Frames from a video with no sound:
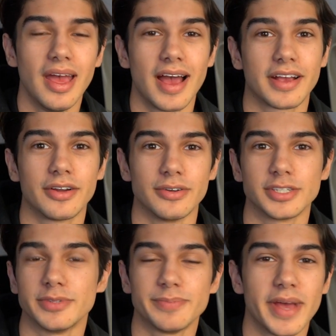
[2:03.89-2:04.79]
I could grow
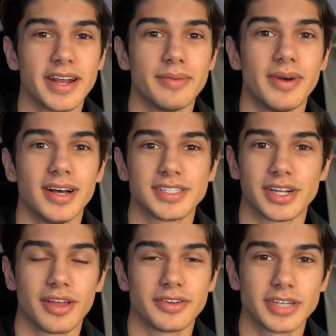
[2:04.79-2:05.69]
some sphagnum moss
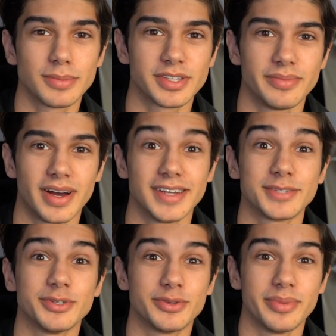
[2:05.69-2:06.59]
or other types of
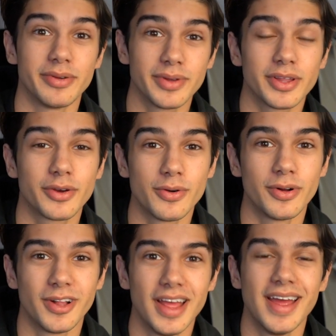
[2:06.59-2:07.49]
moss, which would be really
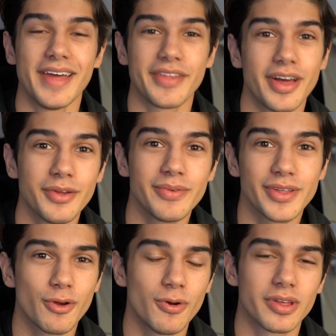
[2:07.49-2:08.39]
cool. And the other
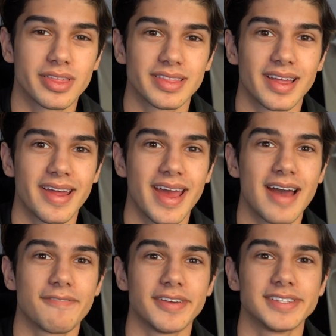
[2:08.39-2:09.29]
really cool thing that I
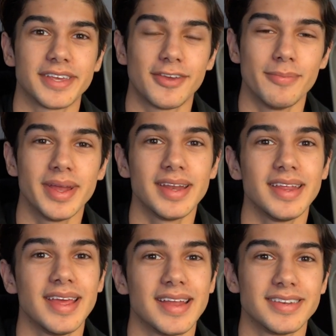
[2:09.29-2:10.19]
have is a
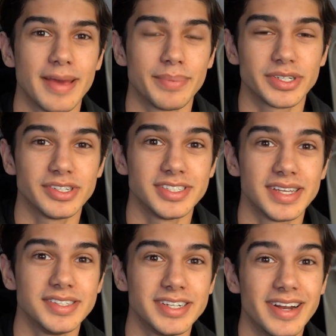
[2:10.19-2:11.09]
humidity and temperature
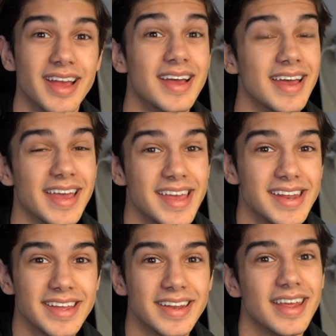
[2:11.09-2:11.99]
sensor
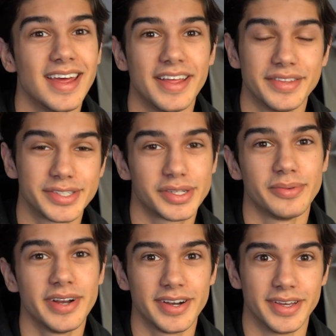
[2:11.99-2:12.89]
hidden in this
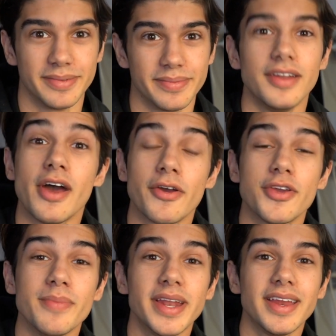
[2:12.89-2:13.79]
terrarium. Now,
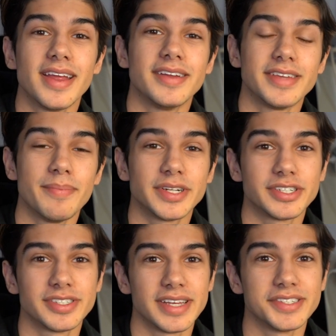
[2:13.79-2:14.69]
humidity and
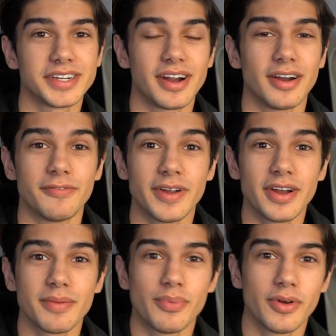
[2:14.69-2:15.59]
temperature sensor are
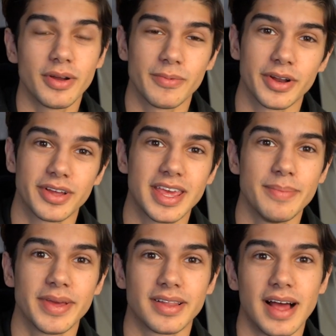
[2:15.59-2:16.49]
very important when you're
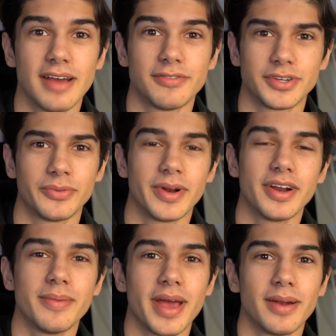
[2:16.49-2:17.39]
keeping live
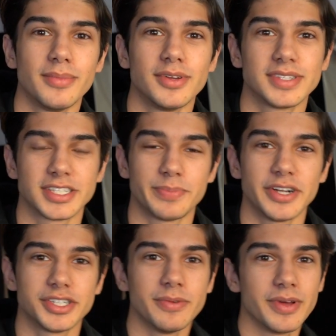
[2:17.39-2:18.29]
terrarium animals,
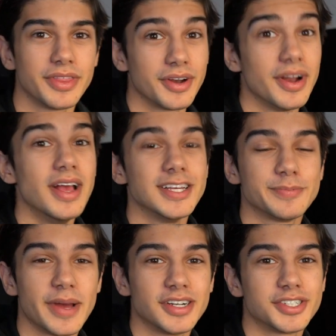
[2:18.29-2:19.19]
especially when they're
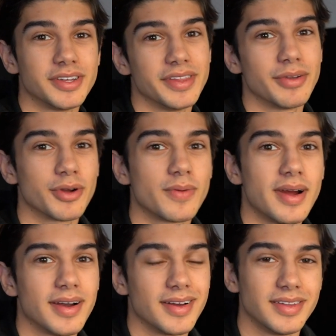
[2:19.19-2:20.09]
special and they
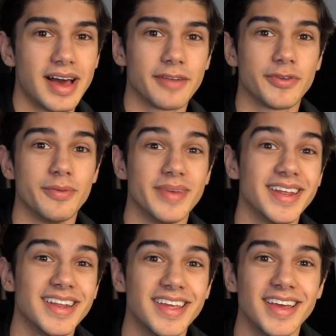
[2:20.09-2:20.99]
require a lot of
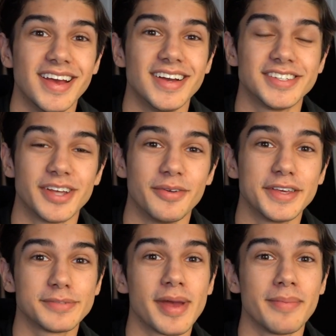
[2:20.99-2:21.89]
humidity. So
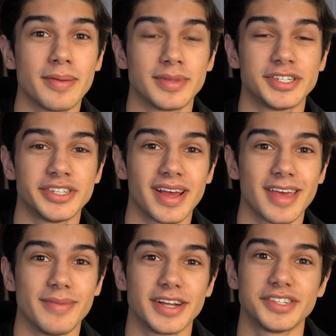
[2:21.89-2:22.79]
this way I'm able to check
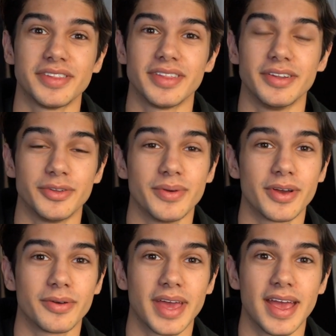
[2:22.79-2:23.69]
and make sure that they're doing
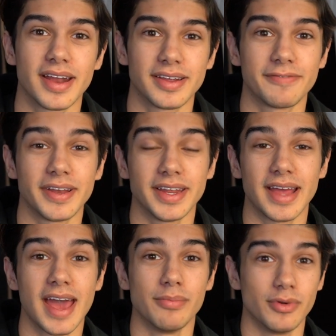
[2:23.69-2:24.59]
okay, and if I need
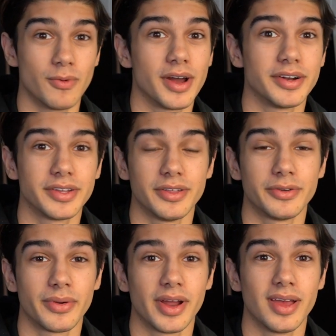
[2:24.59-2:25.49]
to add more water to the
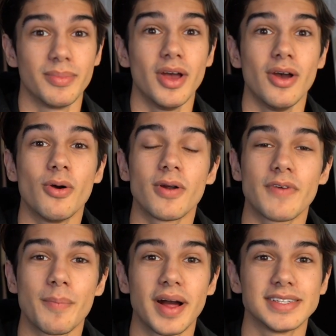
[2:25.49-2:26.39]
terrarium, or if
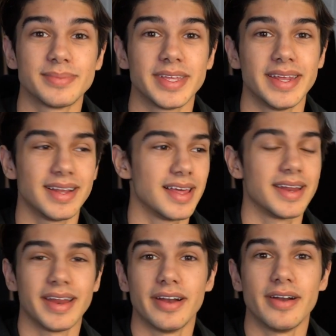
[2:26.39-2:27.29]
I possibly need to let
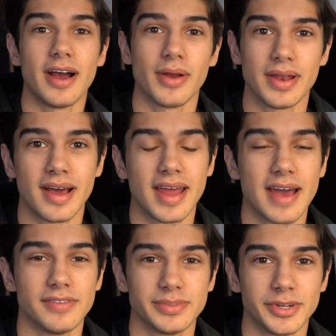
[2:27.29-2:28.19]
it air out and not
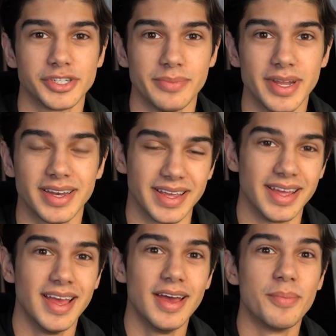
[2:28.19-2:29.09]
have as much humidity.
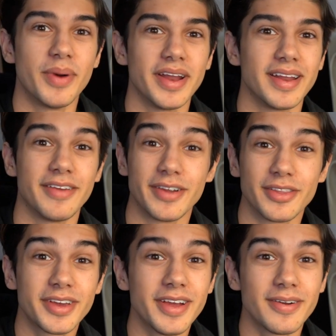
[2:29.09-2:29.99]
But you're
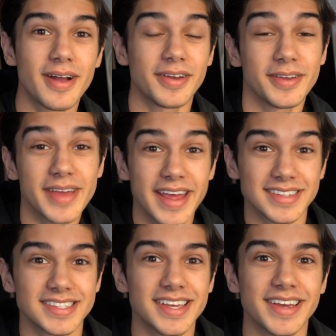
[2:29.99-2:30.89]
looking around and you
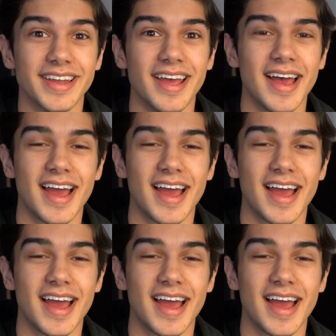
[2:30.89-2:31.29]
can't see it.